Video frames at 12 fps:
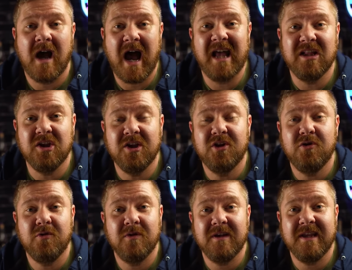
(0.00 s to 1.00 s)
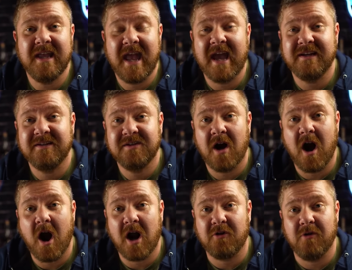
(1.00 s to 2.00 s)
I literally can't
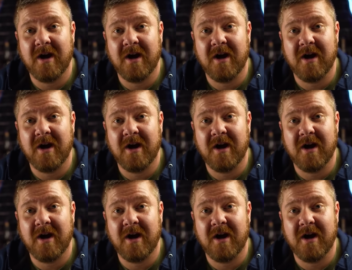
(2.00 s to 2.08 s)
talk